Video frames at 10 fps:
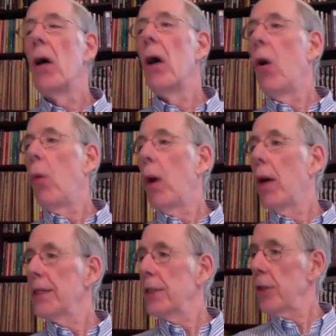Well,
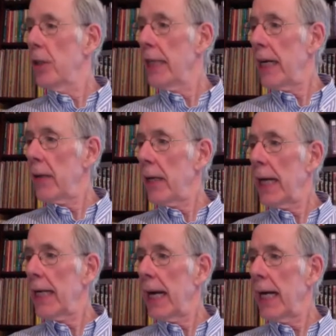as it turned out, I
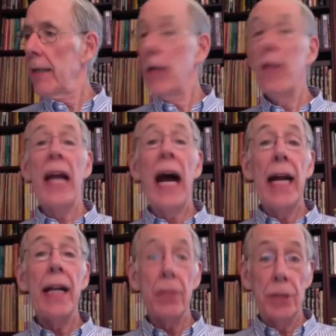got the
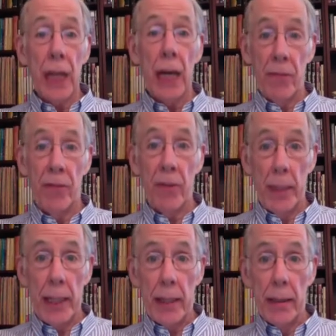ideal job for
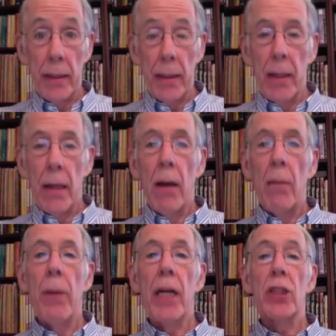me,
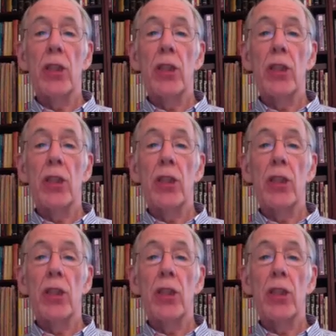but it